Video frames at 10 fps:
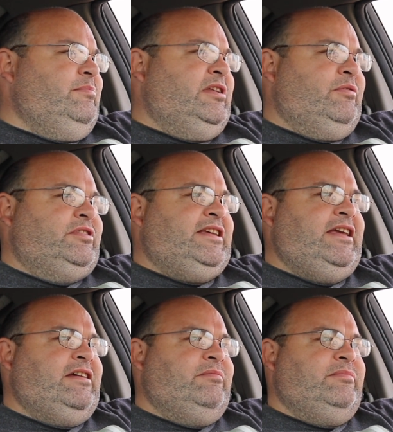But it was
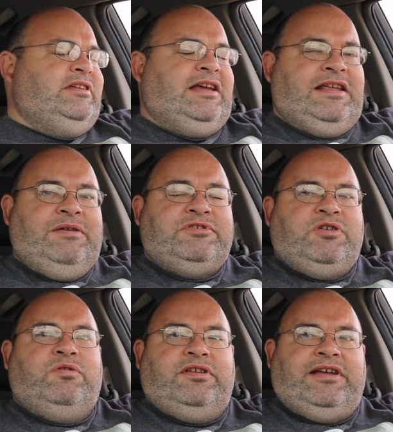him, and he was
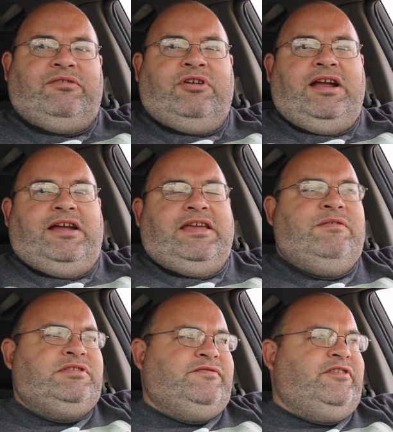going to that wreck.
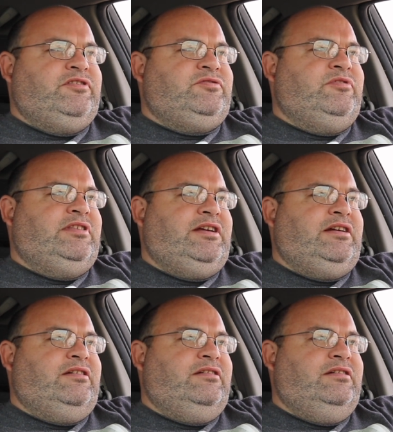He was the first one
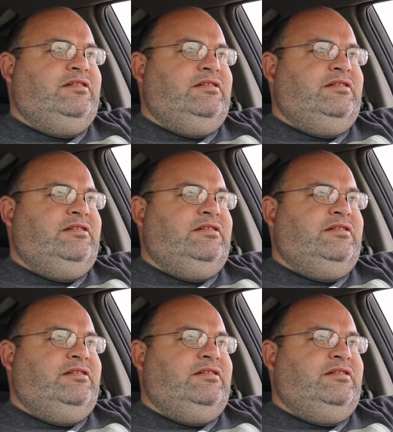there.